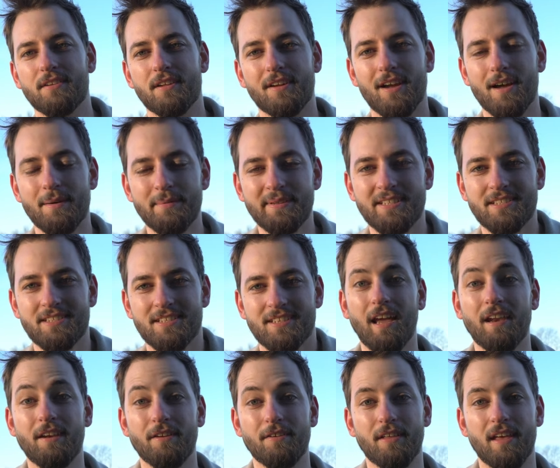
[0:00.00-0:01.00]
in the comments
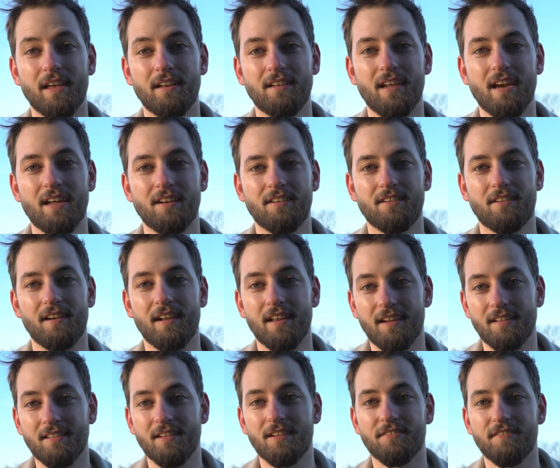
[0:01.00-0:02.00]
and you'll get the answers
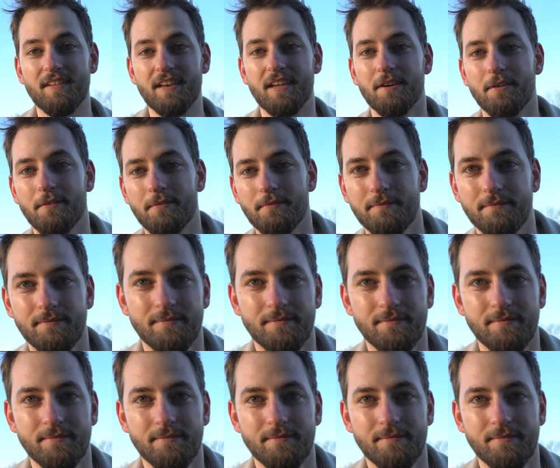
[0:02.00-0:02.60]
later in this video.